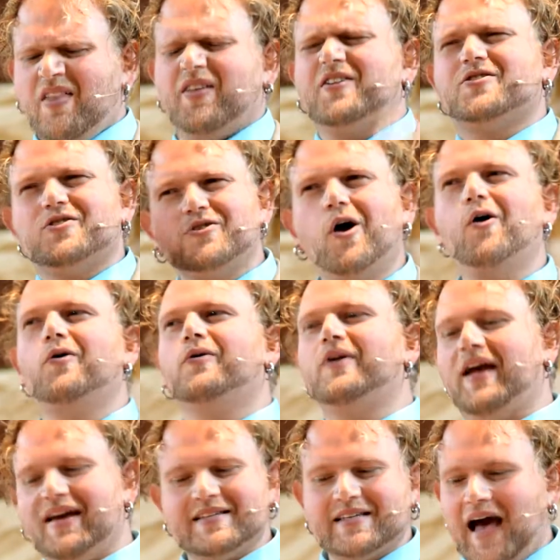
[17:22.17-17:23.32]
The stone
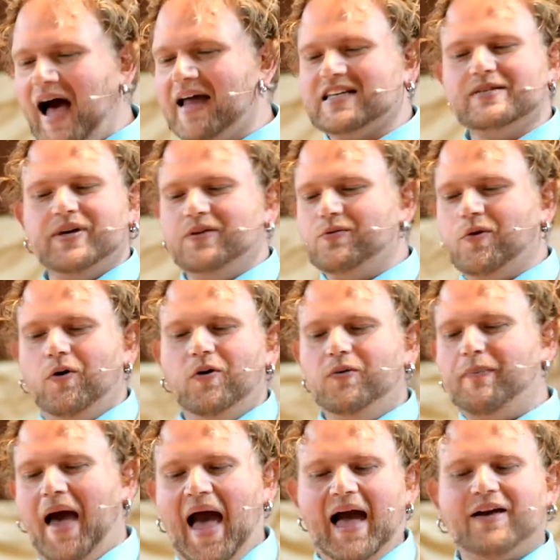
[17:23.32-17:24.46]
has got to be
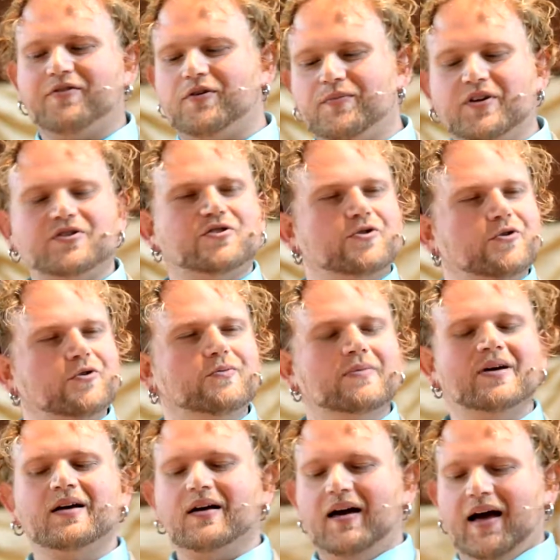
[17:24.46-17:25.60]
rolled back from the
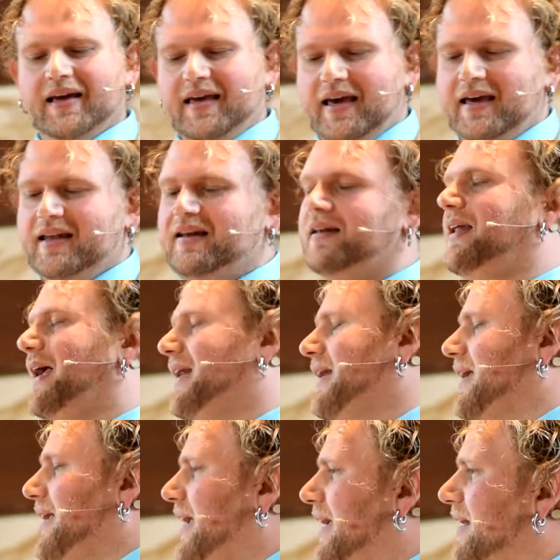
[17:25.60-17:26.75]
tomb again
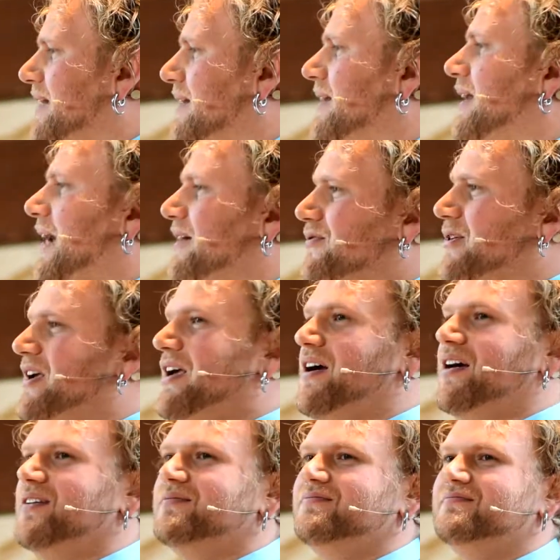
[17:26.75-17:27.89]
and again every
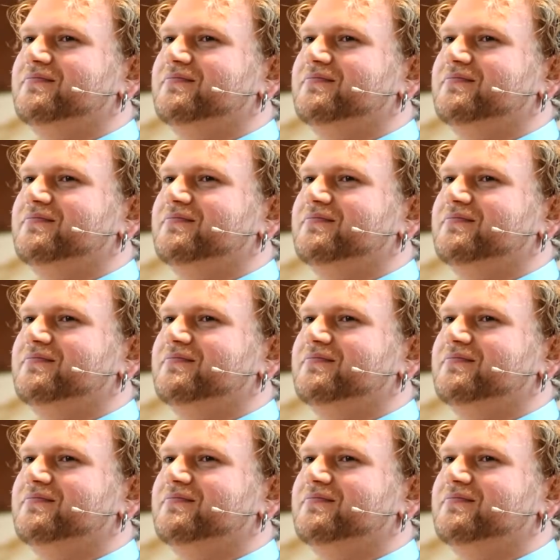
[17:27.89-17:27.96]
year.